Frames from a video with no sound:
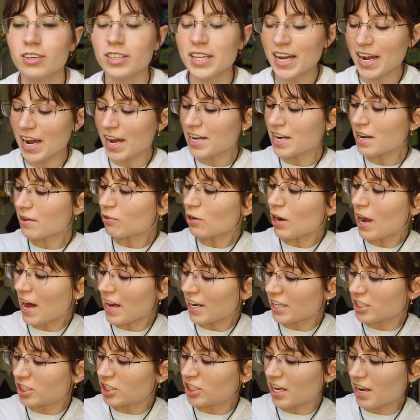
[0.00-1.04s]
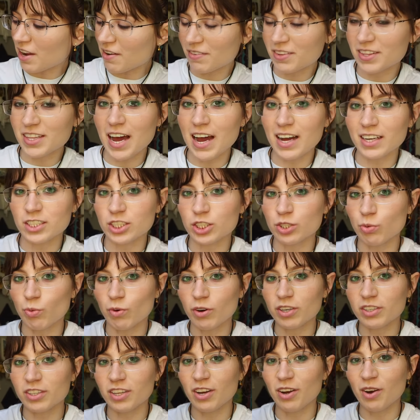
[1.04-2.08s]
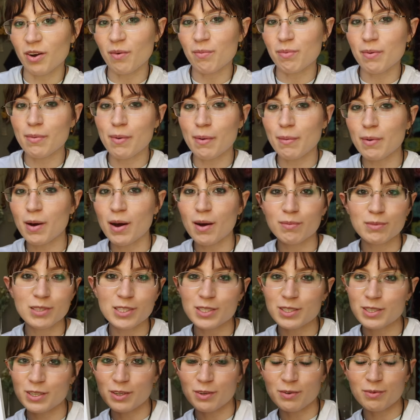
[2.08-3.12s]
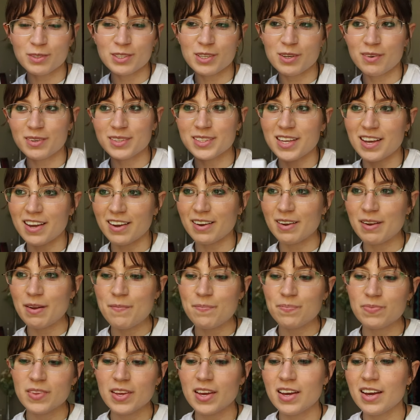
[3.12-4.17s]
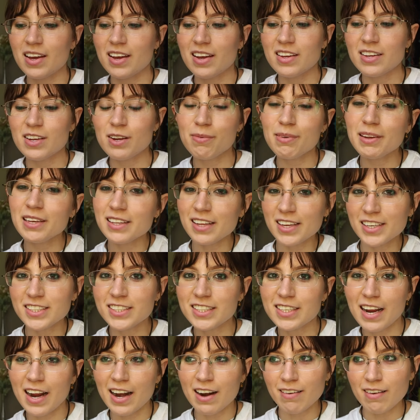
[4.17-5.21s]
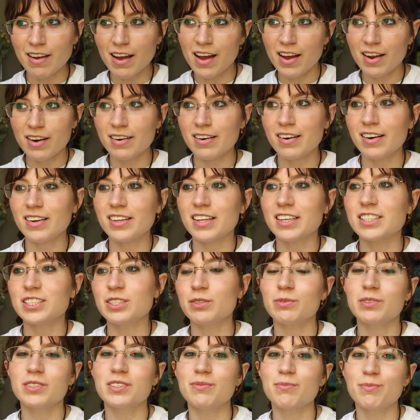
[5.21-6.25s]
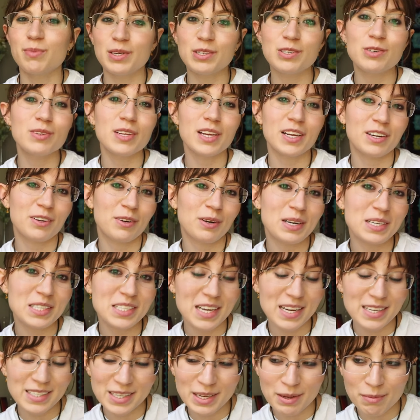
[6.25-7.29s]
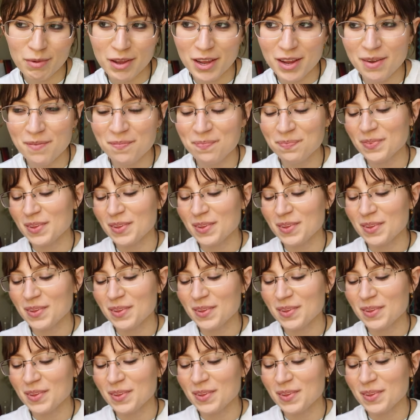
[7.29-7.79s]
Like, I never had it shaved that short, though, but my mom still was always like, you're being like Sinead O'Connor. Like, she was, but she was, like, criticizing me.